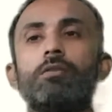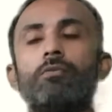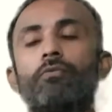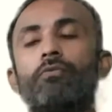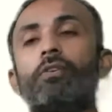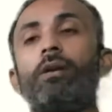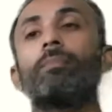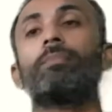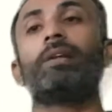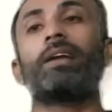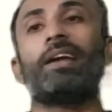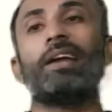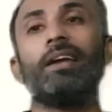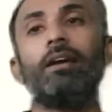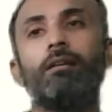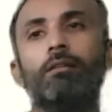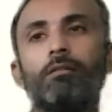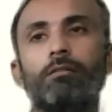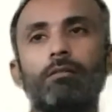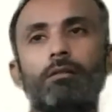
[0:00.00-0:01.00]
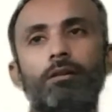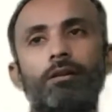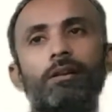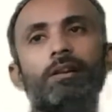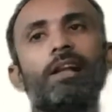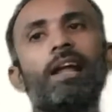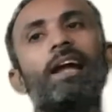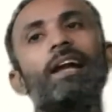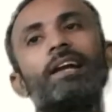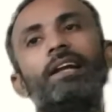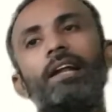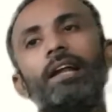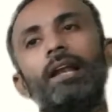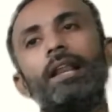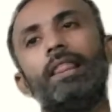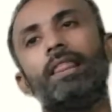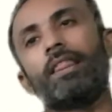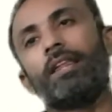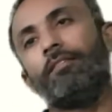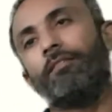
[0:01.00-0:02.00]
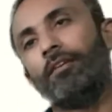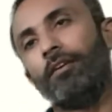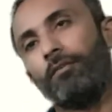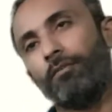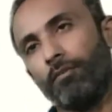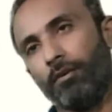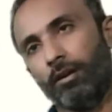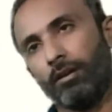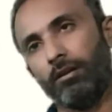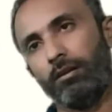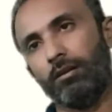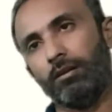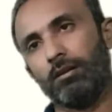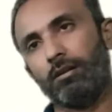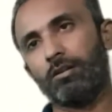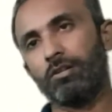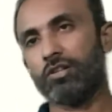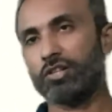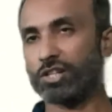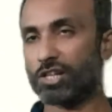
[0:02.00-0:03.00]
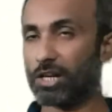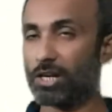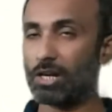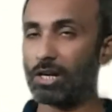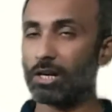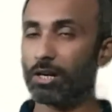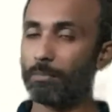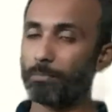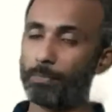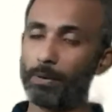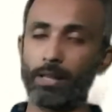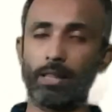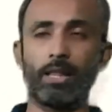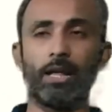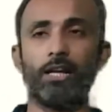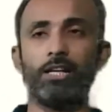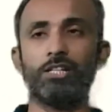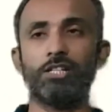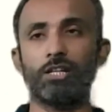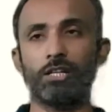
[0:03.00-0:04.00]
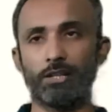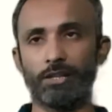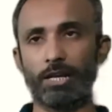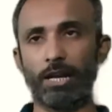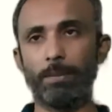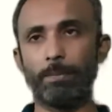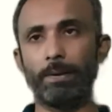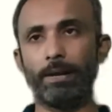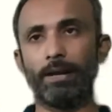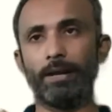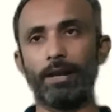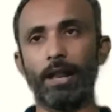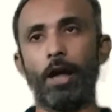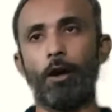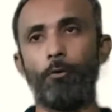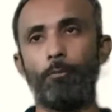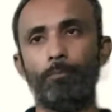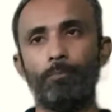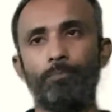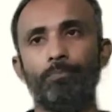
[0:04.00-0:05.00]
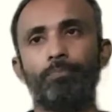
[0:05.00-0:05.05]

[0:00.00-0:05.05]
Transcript: From the year 1971 till present, that means now.